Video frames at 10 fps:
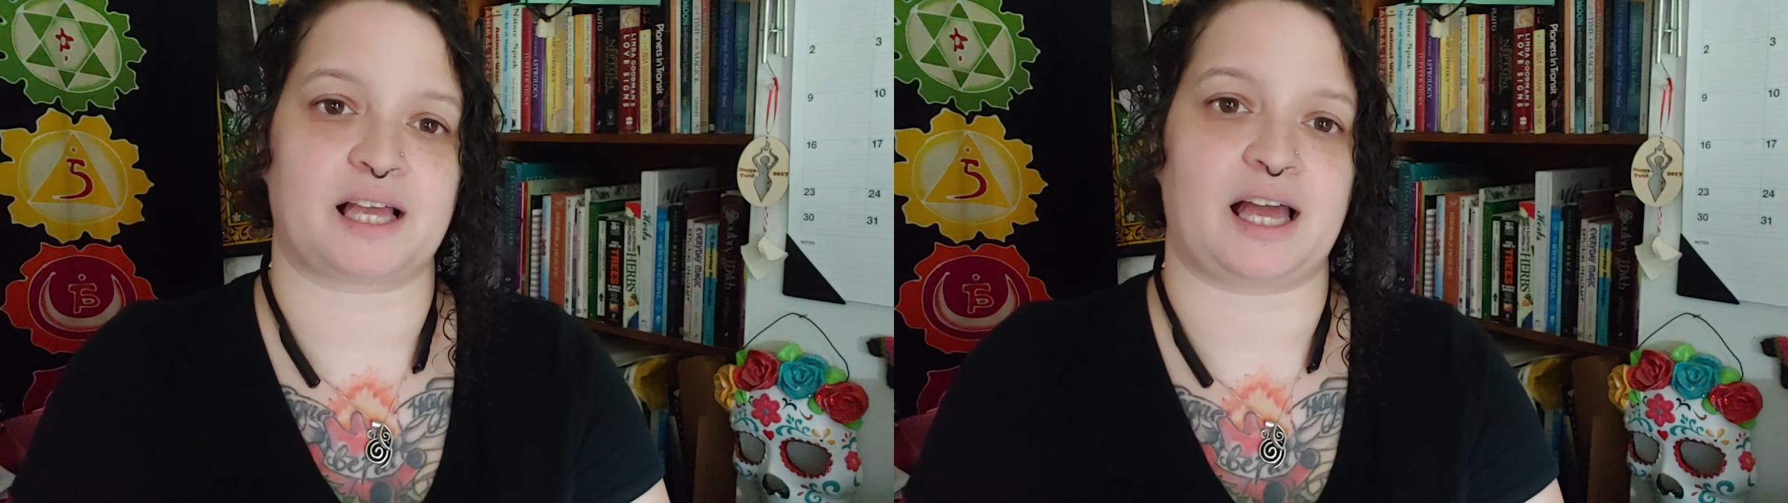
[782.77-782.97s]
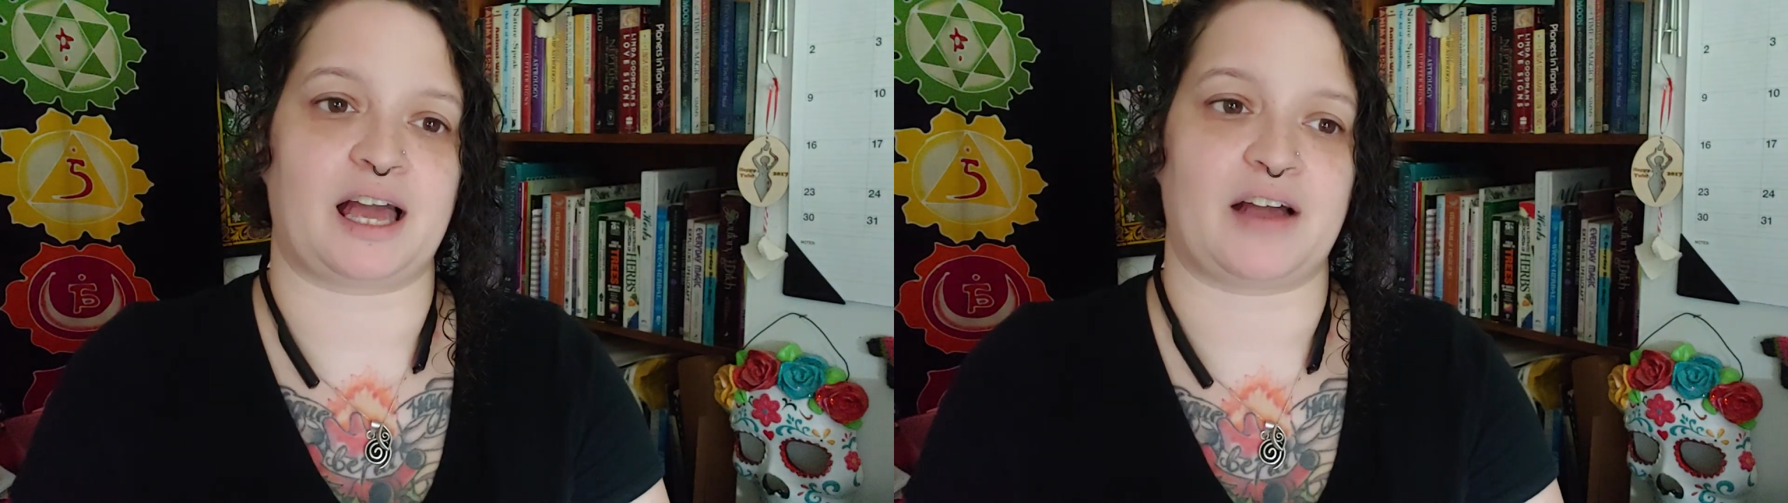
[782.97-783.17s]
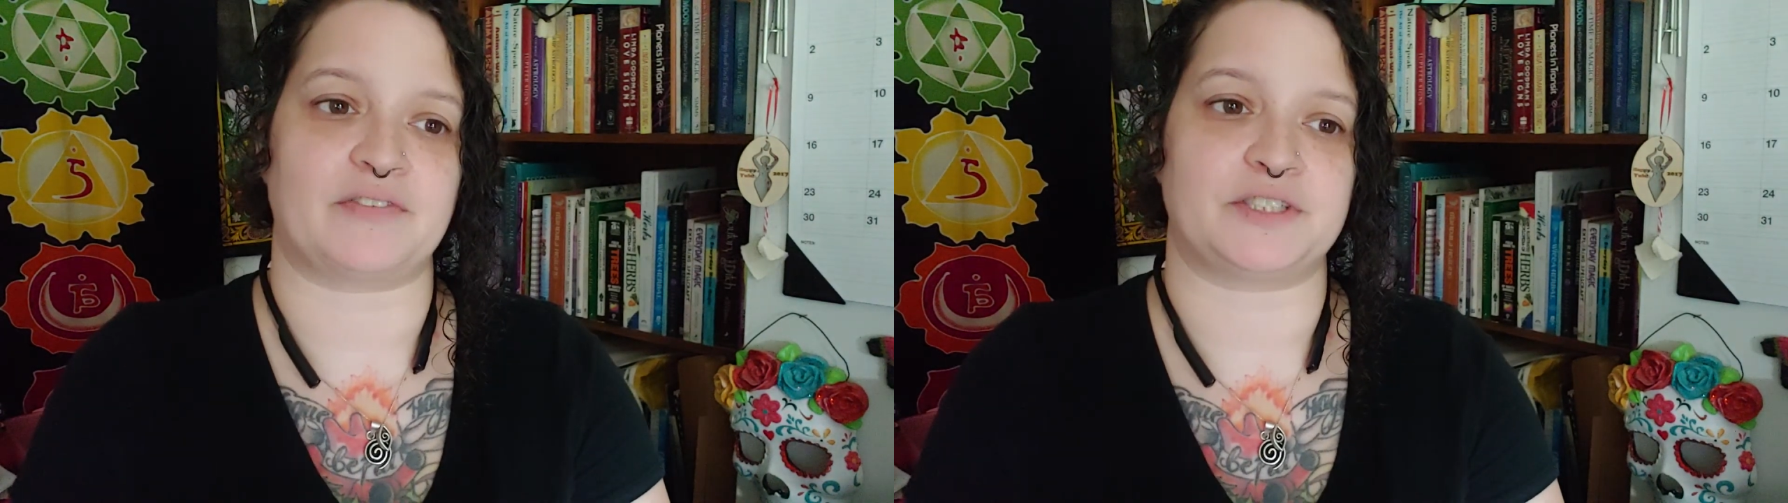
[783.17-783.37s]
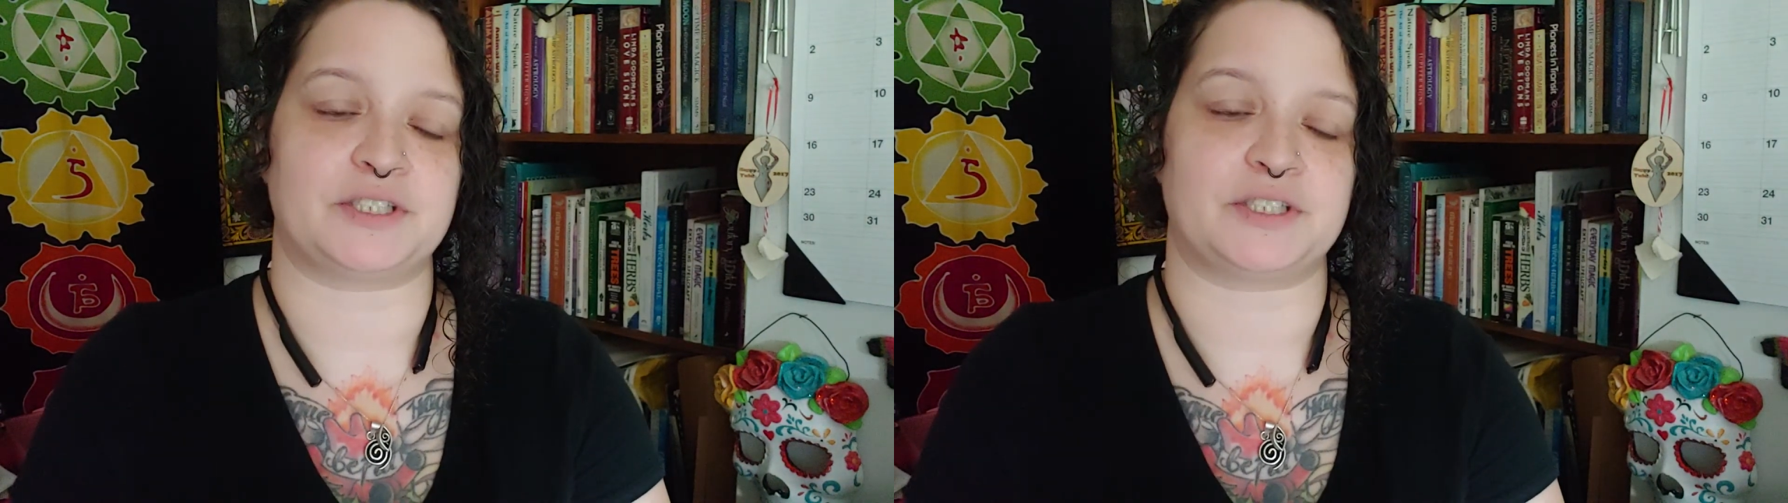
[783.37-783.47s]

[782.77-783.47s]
I have